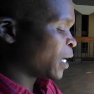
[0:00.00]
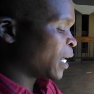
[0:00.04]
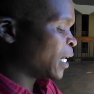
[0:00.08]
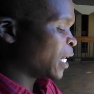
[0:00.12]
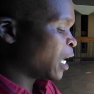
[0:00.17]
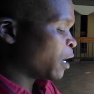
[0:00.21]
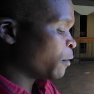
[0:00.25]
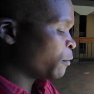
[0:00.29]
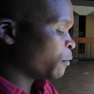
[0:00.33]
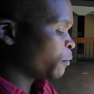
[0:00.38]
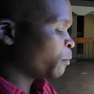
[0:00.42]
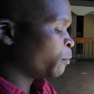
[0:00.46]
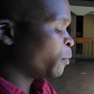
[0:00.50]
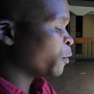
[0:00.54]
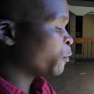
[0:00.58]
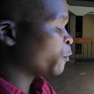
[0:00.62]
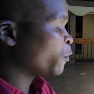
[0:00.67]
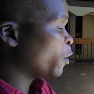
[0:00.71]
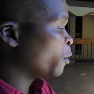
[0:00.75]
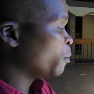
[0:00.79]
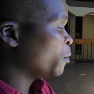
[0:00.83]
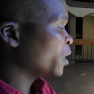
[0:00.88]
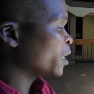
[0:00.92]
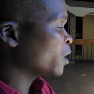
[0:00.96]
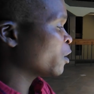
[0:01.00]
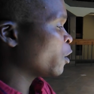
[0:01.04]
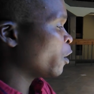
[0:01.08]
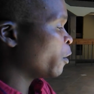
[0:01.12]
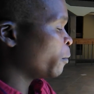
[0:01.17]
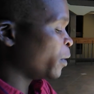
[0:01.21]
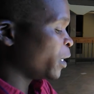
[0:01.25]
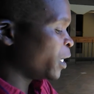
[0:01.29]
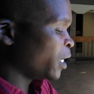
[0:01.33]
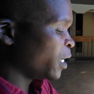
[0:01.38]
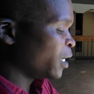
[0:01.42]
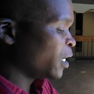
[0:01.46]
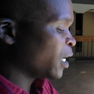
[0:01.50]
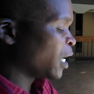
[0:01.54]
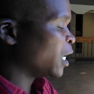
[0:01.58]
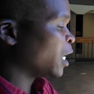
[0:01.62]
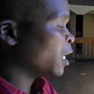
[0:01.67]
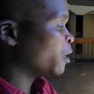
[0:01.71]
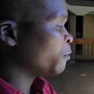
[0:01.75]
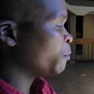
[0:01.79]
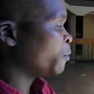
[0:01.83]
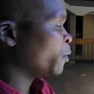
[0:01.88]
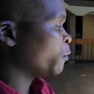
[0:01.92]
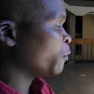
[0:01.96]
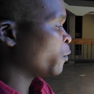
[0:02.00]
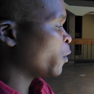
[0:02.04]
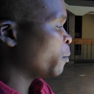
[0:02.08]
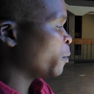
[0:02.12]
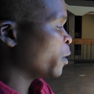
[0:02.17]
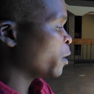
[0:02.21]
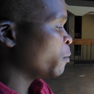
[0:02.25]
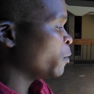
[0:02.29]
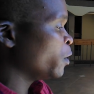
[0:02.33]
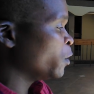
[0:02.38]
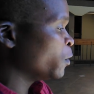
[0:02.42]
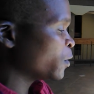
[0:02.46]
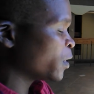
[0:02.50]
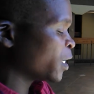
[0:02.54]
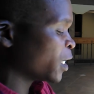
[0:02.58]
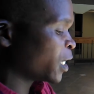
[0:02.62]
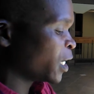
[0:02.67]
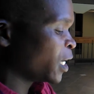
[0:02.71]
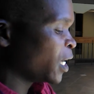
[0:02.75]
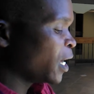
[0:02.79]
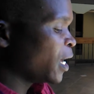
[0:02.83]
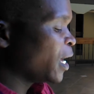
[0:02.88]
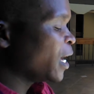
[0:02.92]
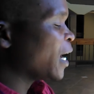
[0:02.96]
I love performing comedy. I love performing music.